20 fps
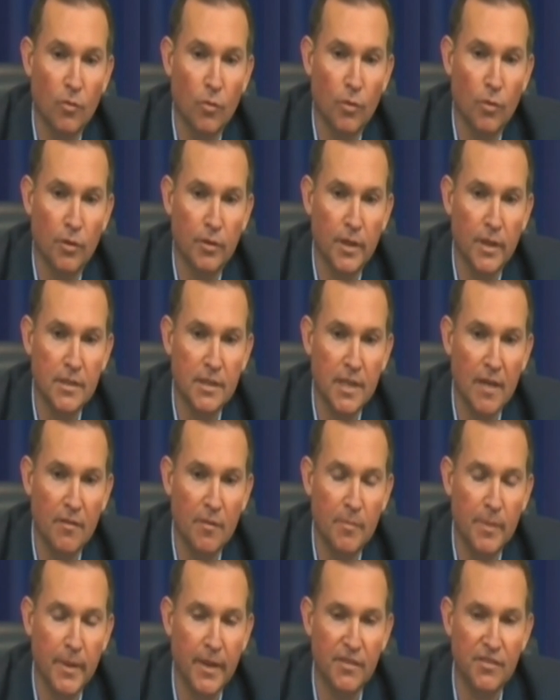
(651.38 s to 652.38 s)
order does have a
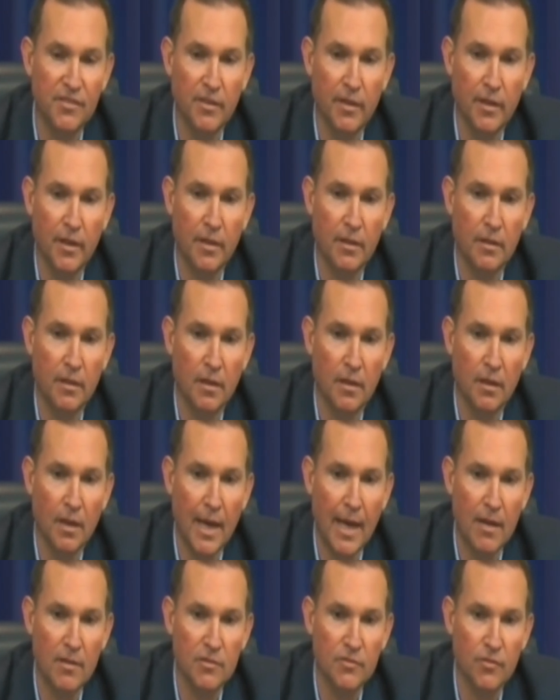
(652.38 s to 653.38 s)
piece in it that
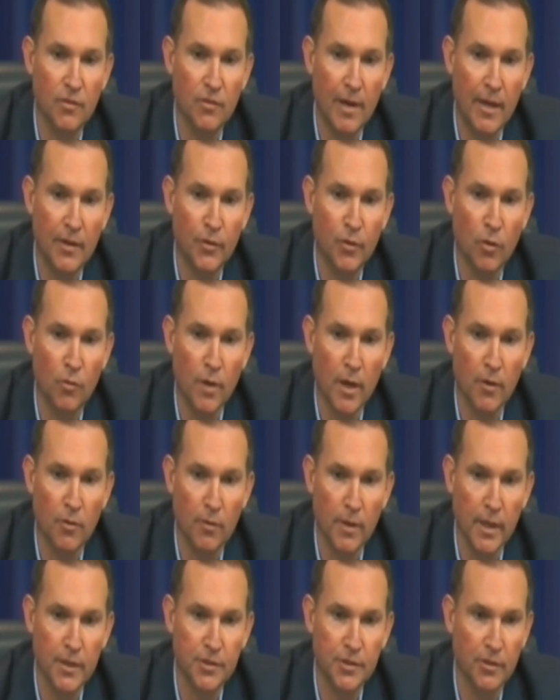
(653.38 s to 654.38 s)
allows for outdoor
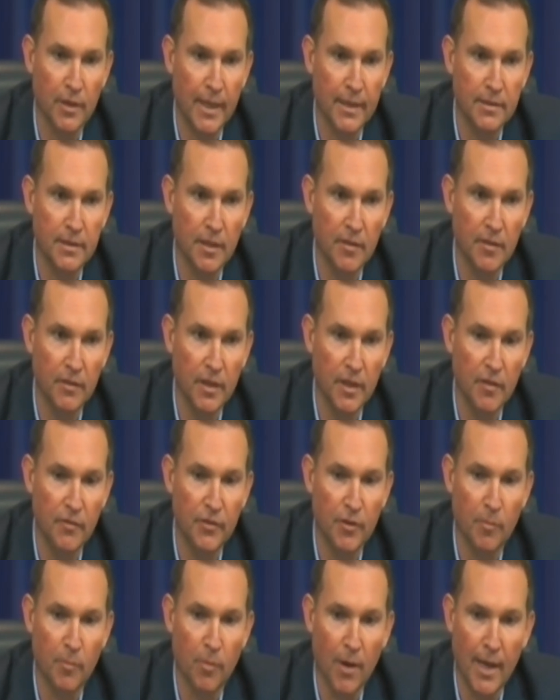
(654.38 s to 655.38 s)
recreational activity if
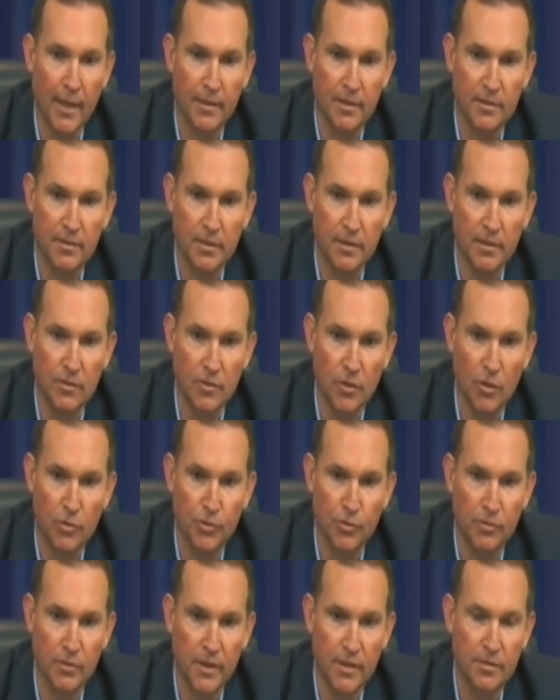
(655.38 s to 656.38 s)
you're practicing
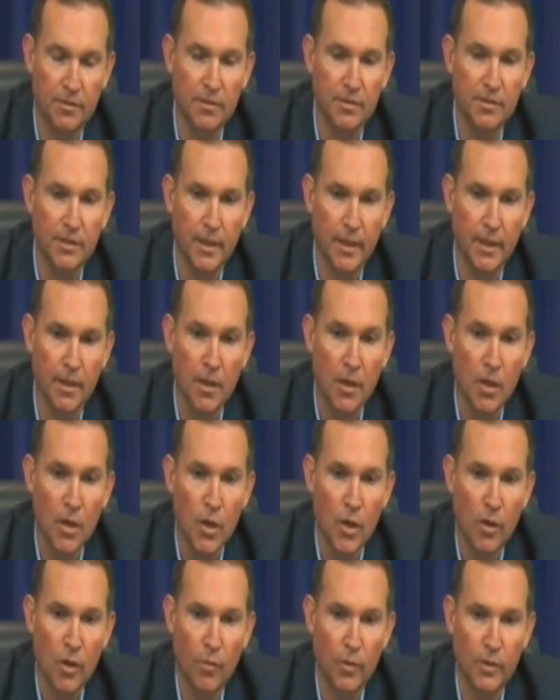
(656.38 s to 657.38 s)
social distancing,
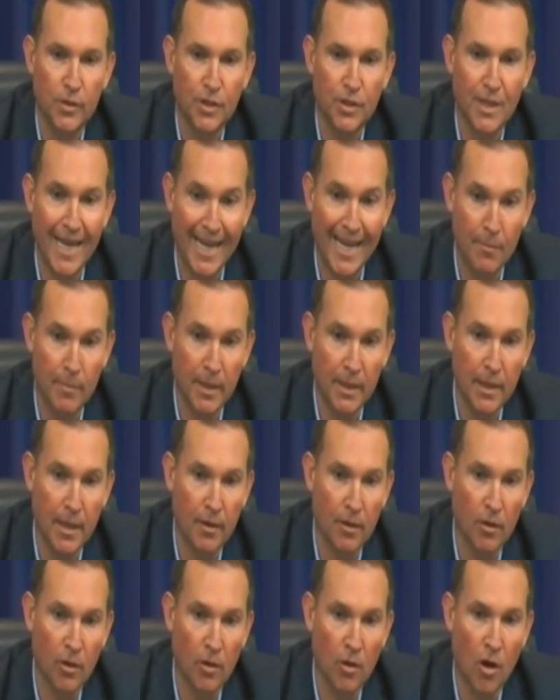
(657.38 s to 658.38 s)
which can be done
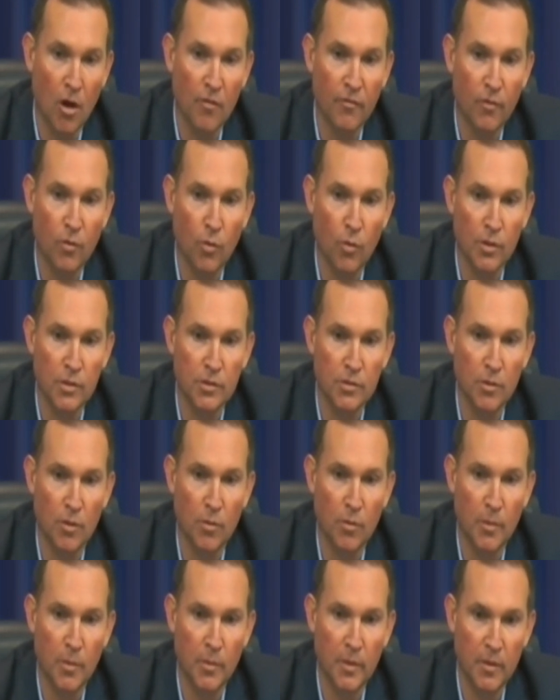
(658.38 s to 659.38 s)
on a golf course.
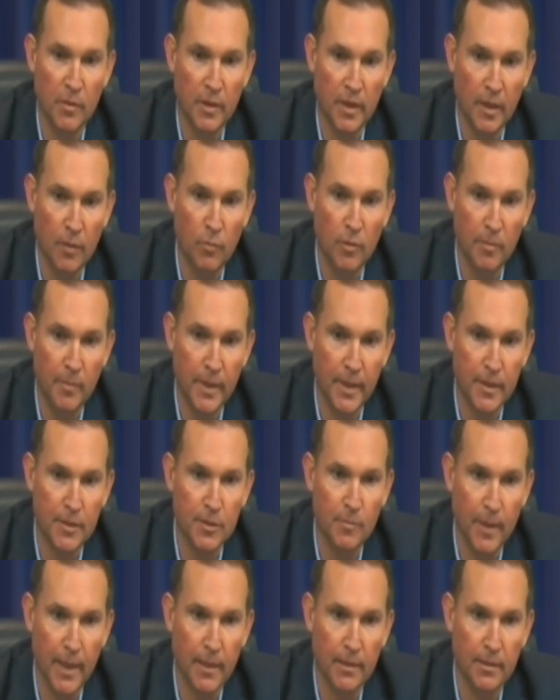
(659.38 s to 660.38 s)
So it would be
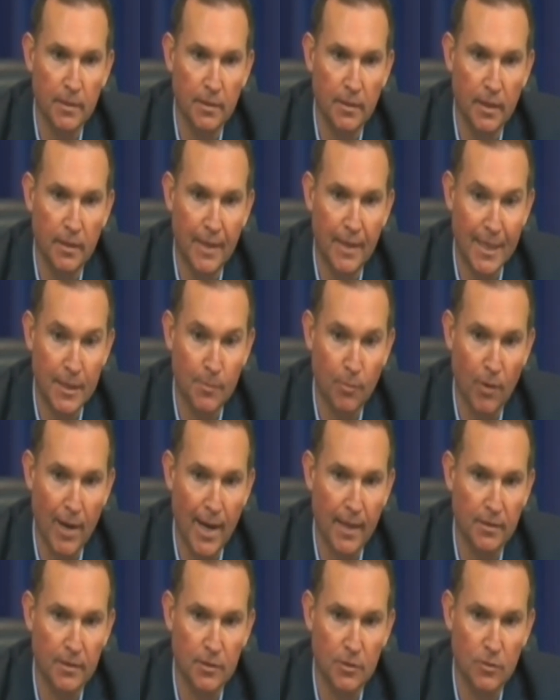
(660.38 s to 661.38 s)
expected that that's
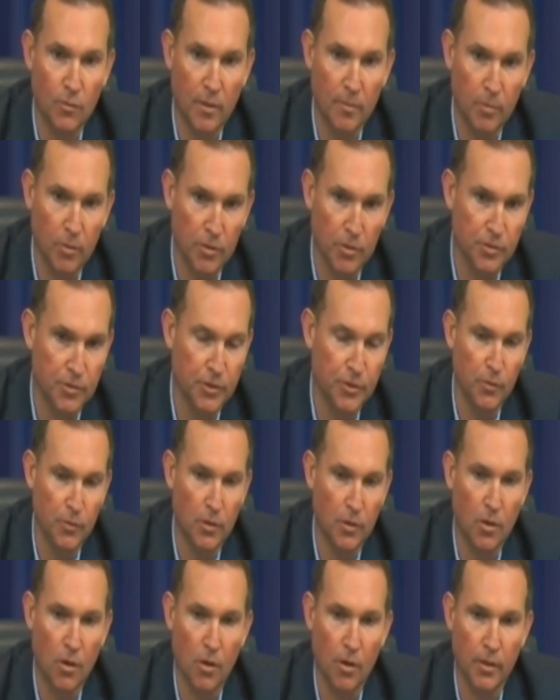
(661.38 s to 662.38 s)
practiced one person a
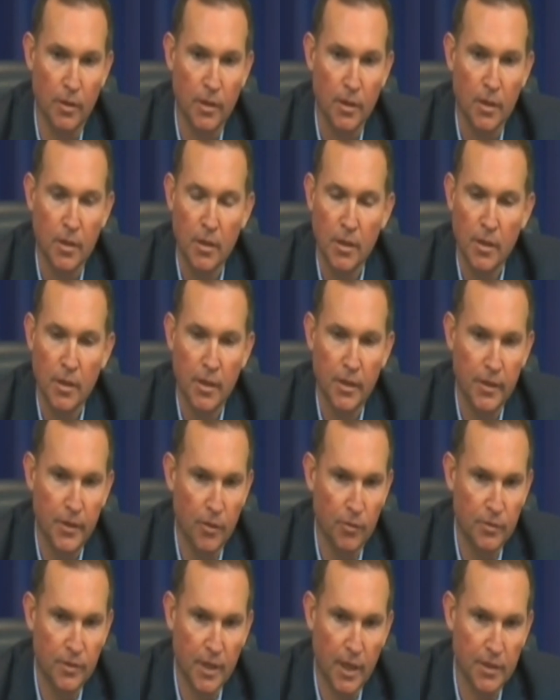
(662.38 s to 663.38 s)
cart. You
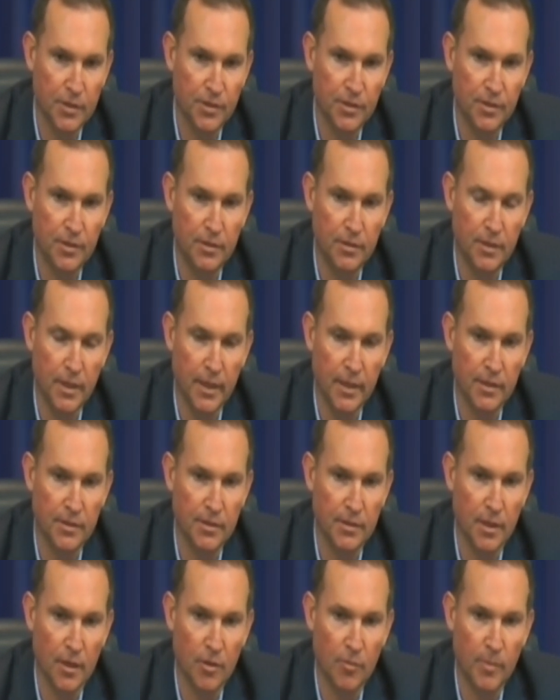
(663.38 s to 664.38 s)
don't touch things
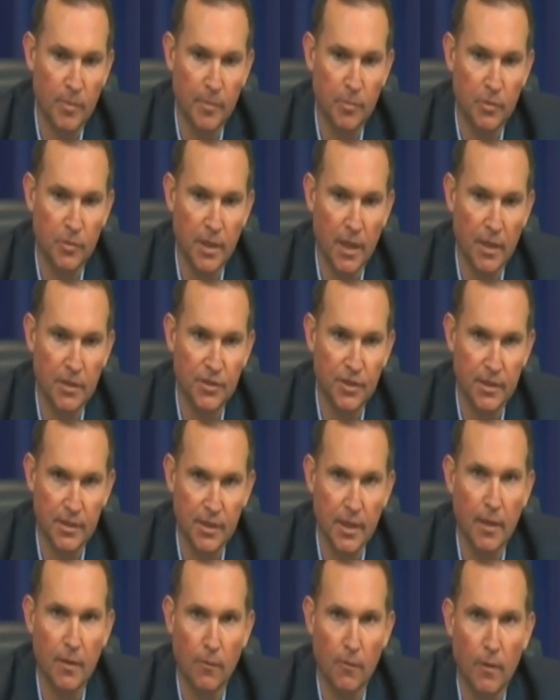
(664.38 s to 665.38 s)
that other people touch, et
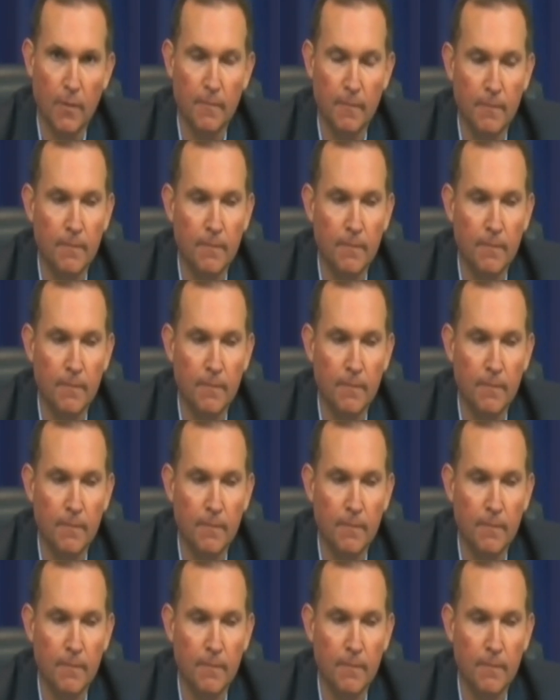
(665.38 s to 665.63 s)
cetera.